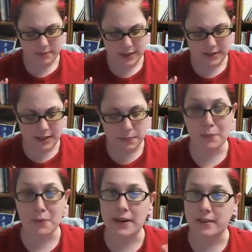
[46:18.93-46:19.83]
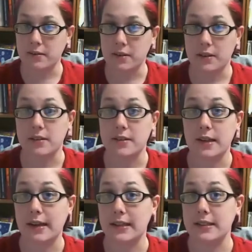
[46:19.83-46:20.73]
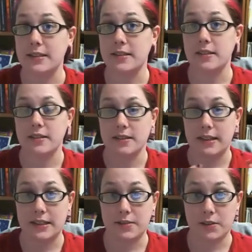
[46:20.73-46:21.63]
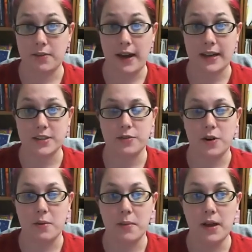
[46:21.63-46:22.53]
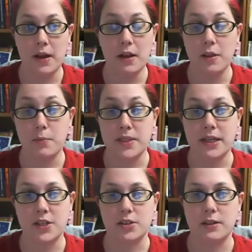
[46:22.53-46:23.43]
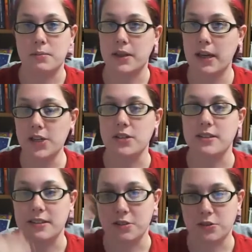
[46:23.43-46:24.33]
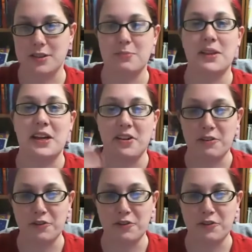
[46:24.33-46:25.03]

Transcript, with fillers: separate the, the science, the scientific facts from the potential implications, interdisciplinary